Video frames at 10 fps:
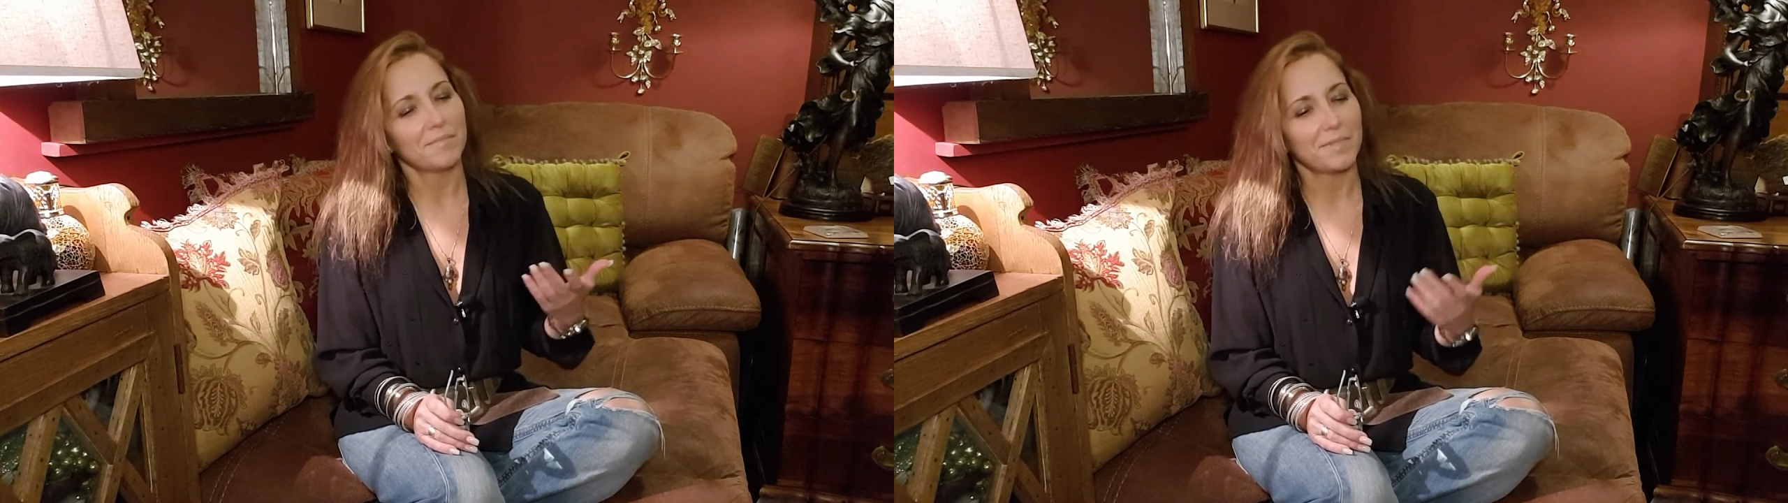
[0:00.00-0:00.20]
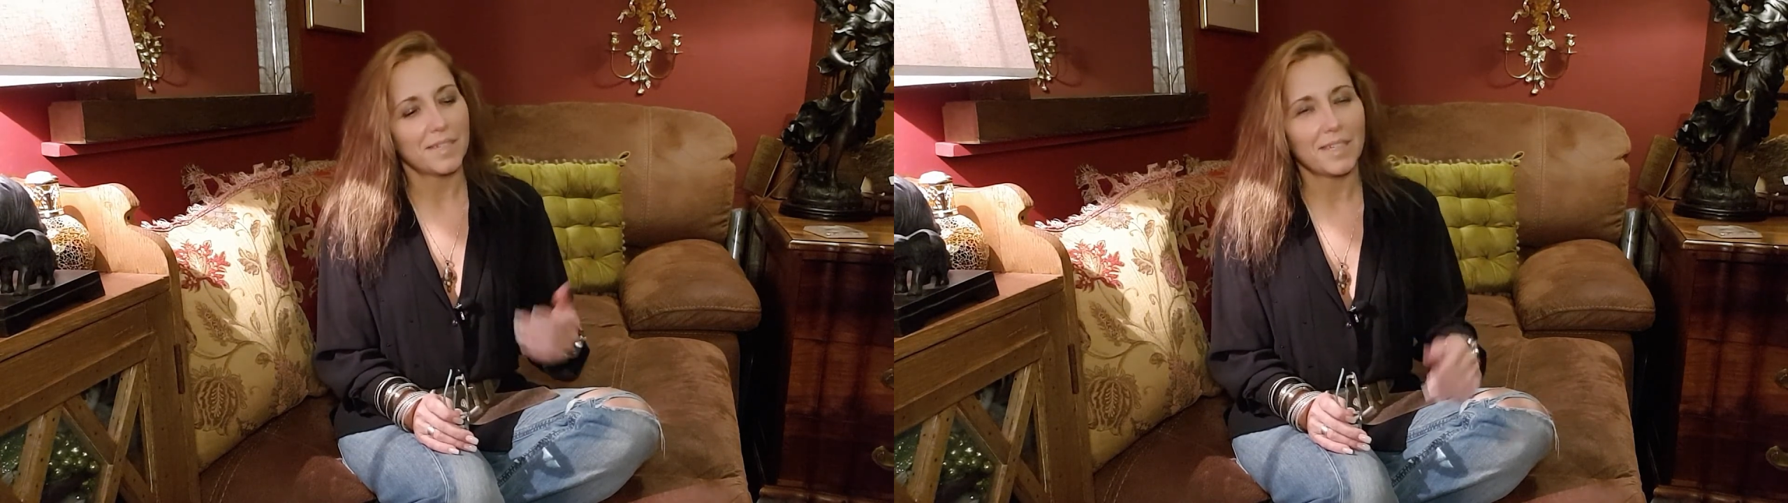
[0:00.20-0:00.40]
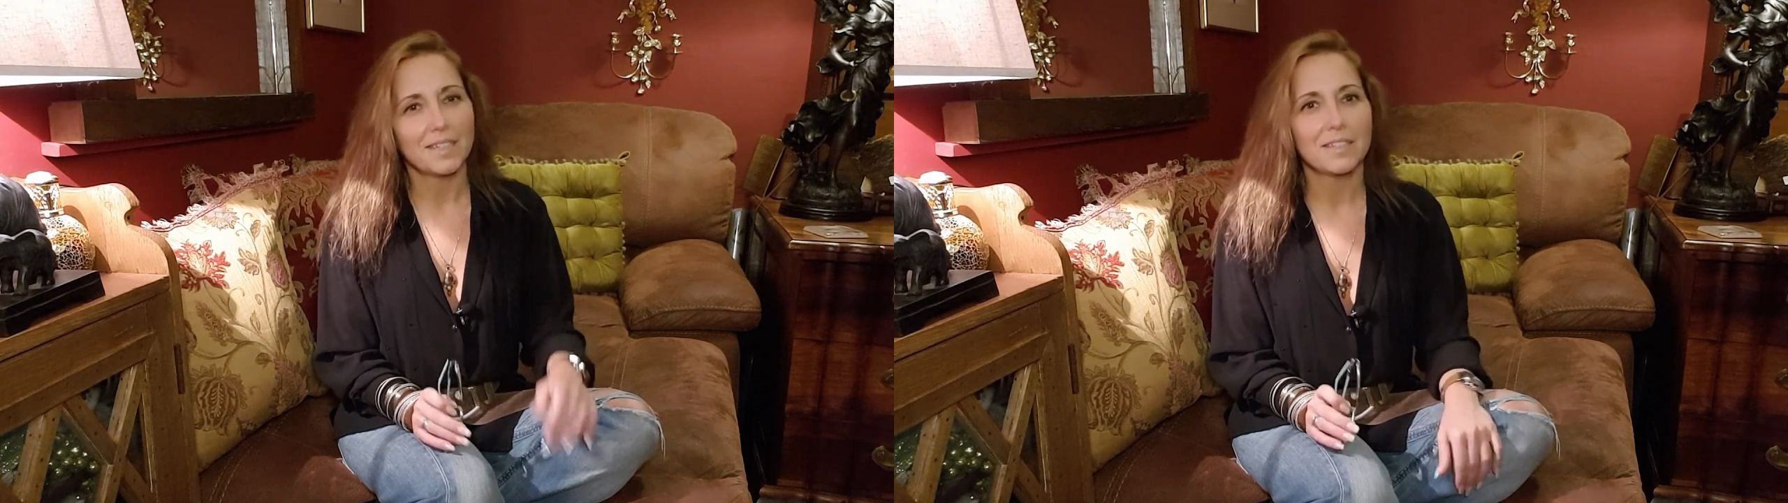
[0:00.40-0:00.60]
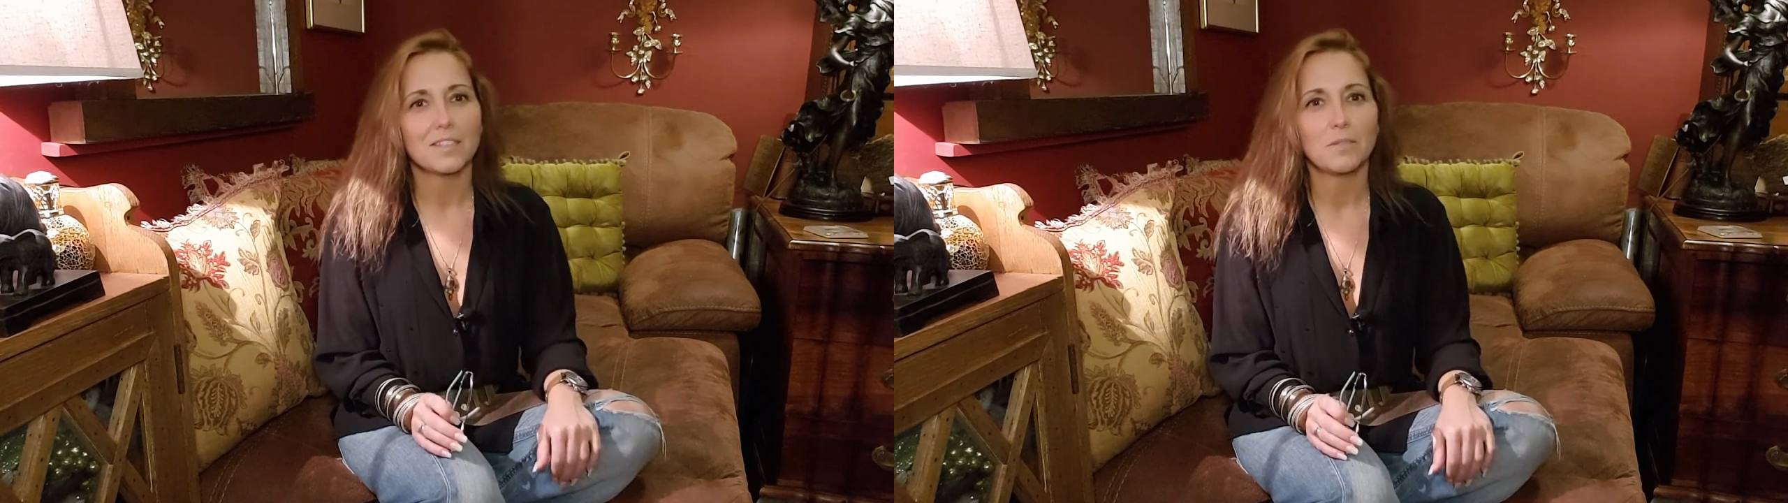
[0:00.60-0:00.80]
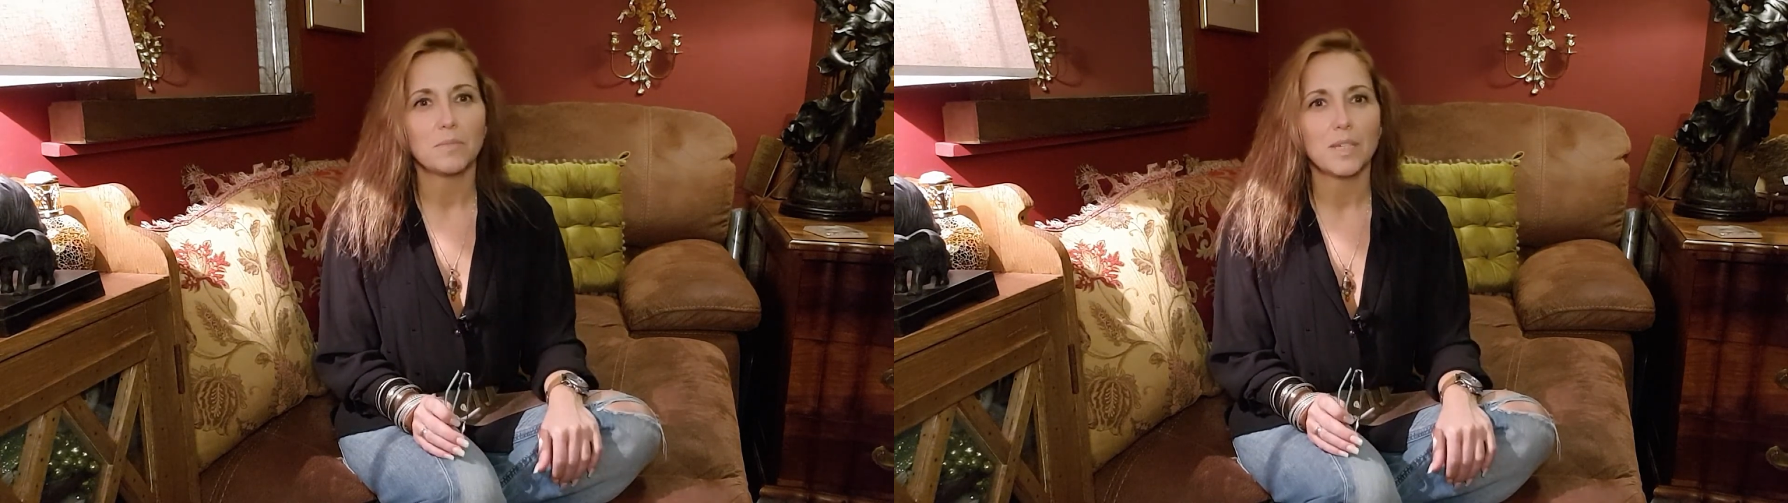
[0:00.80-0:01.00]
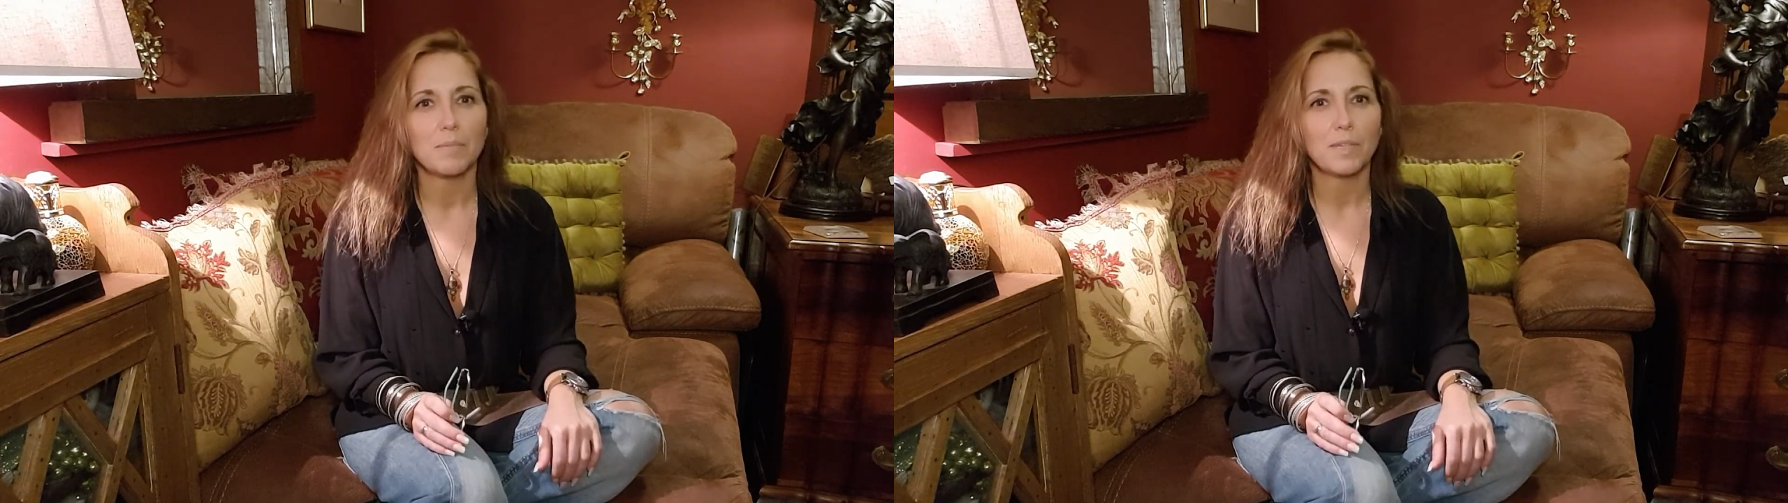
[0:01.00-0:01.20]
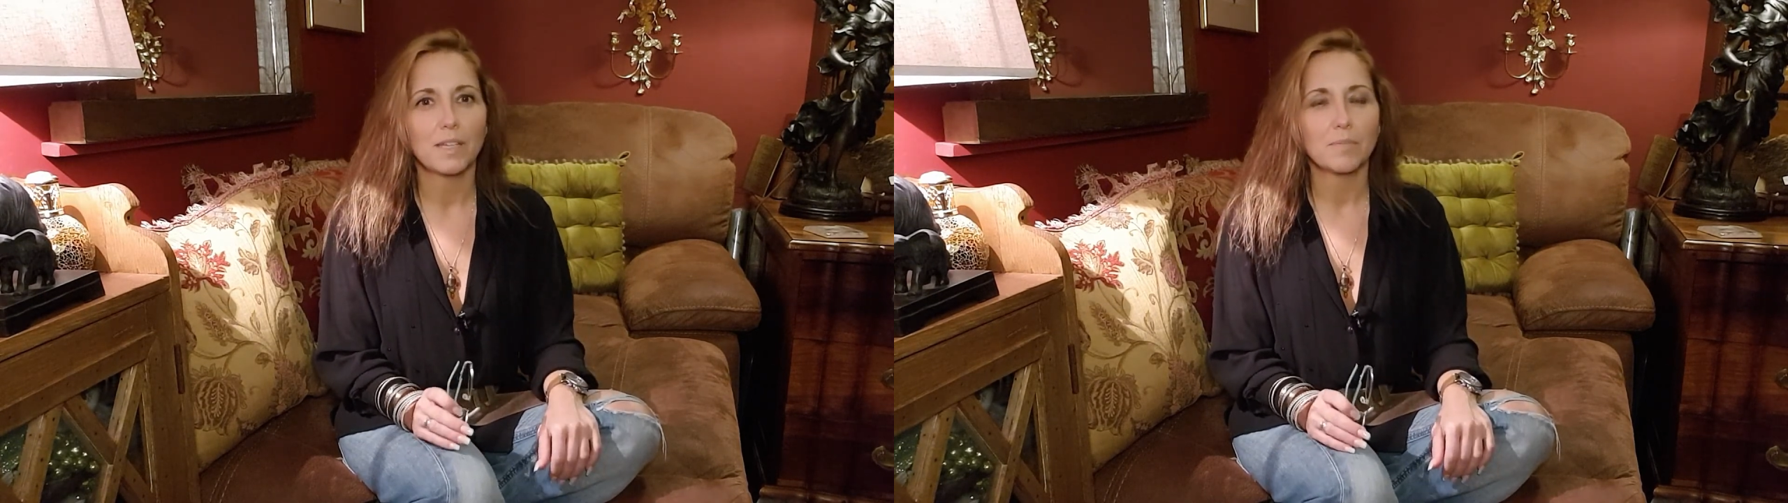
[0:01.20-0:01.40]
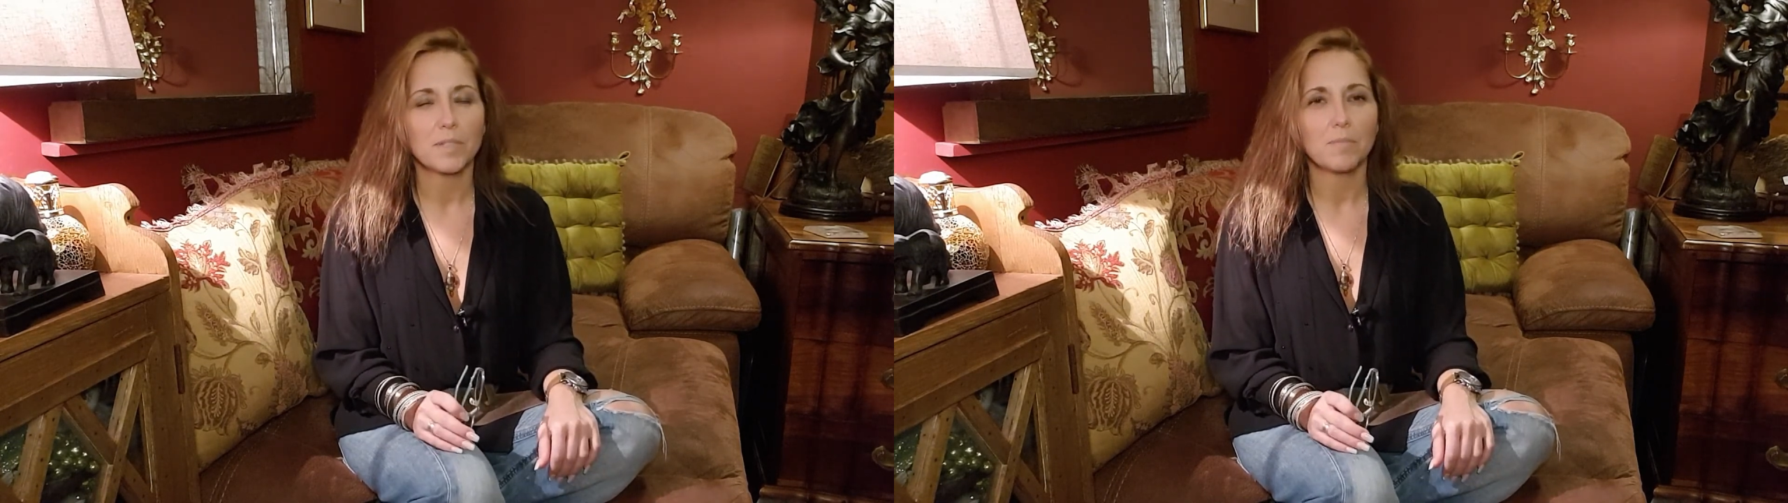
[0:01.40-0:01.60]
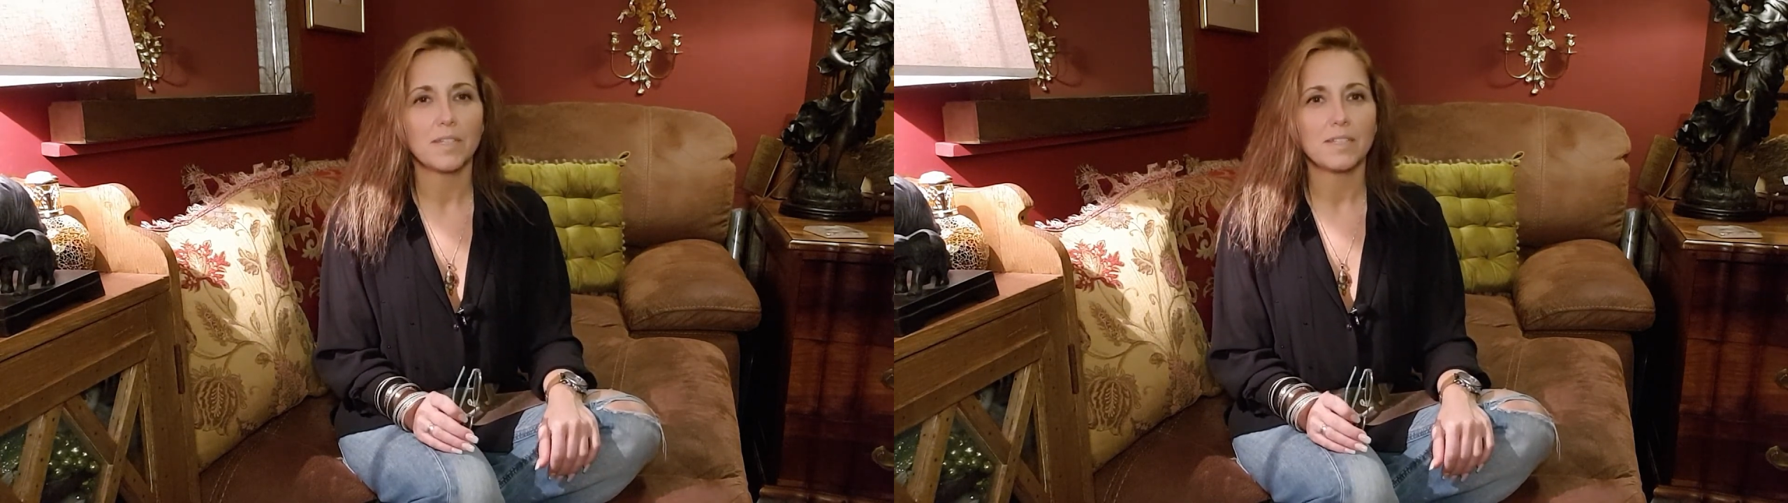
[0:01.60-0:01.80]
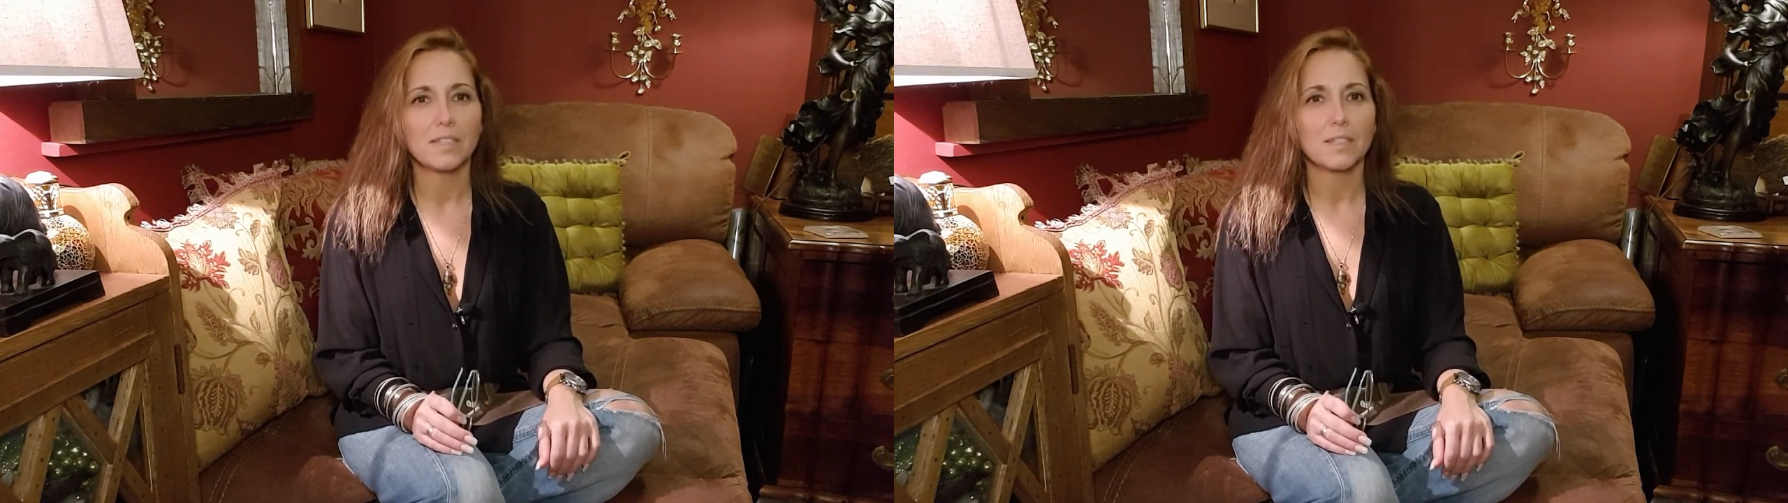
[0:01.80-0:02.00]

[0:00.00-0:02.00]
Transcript: and you may pick up some ideas